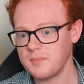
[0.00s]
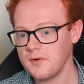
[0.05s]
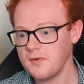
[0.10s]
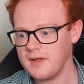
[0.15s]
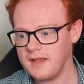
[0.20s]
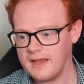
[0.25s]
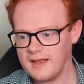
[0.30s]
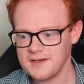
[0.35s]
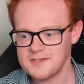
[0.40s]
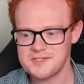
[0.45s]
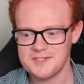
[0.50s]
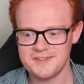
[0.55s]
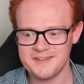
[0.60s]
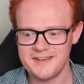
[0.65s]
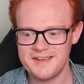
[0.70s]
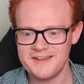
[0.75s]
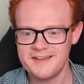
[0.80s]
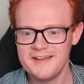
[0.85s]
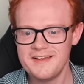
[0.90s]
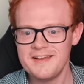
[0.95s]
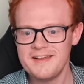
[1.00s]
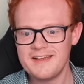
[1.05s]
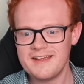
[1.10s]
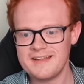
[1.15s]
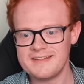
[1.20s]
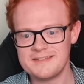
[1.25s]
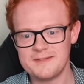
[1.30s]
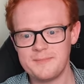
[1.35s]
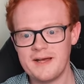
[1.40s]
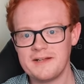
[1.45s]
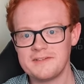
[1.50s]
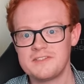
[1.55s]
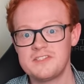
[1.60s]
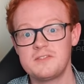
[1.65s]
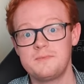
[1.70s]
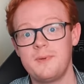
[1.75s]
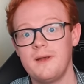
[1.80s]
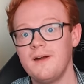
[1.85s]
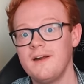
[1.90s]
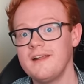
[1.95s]
Boeing actually. It's about
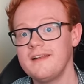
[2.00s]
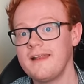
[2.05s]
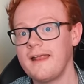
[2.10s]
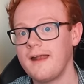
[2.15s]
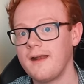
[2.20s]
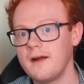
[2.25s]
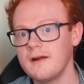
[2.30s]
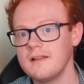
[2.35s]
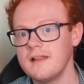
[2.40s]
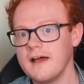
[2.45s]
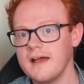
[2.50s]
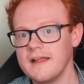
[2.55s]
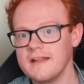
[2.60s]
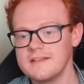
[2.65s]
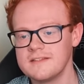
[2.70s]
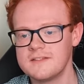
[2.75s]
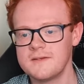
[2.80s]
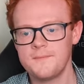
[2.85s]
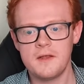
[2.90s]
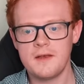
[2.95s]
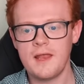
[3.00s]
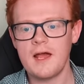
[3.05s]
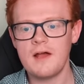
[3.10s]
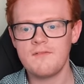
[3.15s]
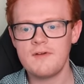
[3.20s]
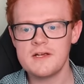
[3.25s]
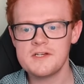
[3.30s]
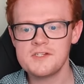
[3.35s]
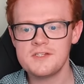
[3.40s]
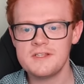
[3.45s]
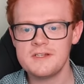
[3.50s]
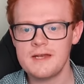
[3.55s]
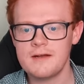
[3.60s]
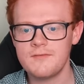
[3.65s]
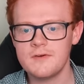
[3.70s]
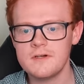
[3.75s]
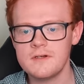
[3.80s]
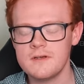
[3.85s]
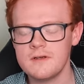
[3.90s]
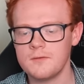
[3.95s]
Spirit Airlines. Now I've actually
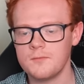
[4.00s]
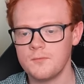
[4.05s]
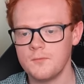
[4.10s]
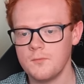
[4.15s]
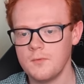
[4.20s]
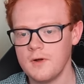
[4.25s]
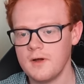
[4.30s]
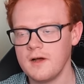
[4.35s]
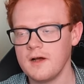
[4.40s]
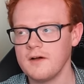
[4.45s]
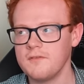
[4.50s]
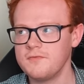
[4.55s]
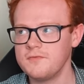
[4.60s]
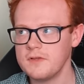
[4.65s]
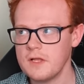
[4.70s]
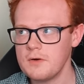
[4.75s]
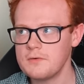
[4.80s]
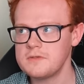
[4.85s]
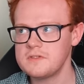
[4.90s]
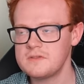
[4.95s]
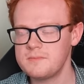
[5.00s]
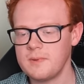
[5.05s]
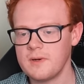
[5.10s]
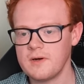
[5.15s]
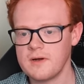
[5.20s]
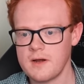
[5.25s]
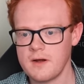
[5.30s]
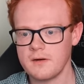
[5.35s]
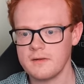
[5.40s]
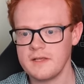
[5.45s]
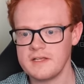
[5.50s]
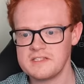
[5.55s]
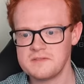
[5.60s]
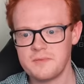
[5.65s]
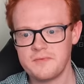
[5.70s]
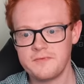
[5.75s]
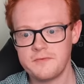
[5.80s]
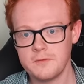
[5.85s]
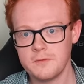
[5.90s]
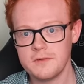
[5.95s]
never flown Spirit Airlines
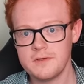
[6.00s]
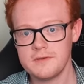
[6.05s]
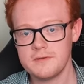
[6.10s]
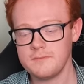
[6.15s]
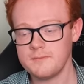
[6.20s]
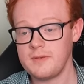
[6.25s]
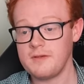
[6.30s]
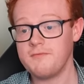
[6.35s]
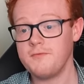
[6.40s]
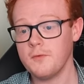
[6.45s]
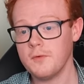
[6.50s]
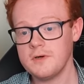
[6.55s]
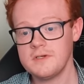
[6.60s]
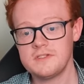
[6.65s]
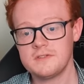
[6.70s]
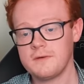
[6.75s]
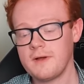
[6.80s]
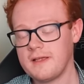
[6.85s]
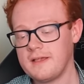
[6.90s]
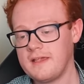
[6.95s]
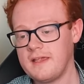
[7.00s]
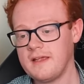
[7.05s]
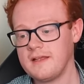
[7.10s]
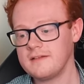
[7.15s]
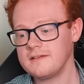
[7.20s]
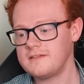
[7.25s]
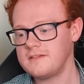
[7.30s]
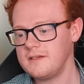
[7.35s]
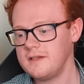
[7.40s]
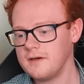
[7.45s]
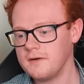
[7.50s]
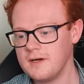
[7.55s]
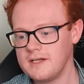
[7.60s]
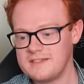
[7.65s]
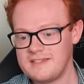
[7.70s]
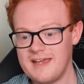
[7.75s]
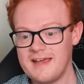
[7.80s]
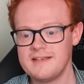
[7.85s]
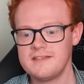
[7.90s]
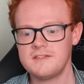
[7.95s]
before, so I can't
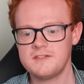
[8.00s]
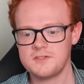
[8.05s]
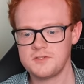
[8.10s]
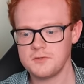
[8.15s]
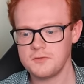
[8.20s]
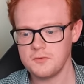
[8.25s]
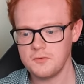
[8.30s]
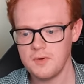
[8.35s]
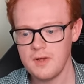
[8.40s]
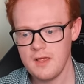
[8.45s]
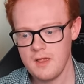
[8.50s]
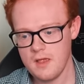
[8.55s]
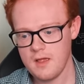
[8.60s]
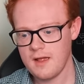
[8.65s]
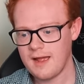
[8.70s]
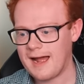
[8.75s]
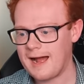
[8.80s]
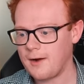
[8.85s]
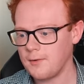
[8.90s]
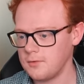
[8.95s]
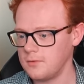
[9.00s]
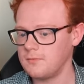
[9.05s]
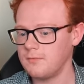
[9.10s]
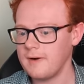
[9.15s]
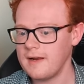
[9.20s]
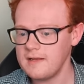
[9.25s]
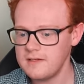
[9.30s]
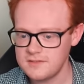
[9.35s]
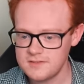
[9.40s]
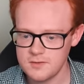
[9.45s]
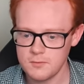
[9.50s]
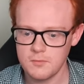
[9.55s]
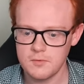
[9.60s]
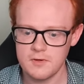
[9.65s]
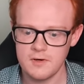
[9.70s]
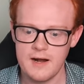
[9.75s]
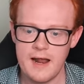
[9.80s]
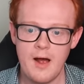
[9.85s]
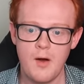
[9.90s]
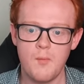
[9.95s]
attest to how great
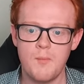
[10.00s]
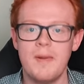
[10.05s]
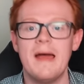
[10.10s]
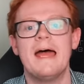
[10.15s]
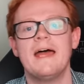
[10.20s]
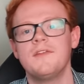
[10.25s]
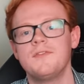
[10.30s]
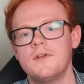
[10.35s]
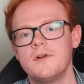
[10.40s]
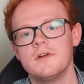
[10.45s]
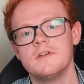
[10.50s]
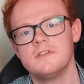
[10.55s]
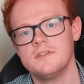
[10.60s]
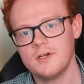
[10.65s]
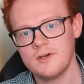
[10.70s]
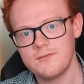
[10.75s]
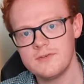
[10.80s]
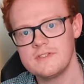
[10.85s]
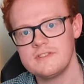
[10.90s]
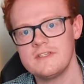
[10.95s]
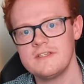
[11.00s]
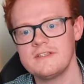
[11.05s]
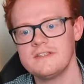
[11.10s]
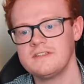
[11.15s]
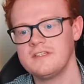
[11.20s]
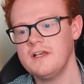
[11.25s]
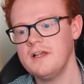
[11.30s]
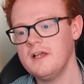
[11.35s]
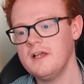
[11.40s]
or how bad their service is.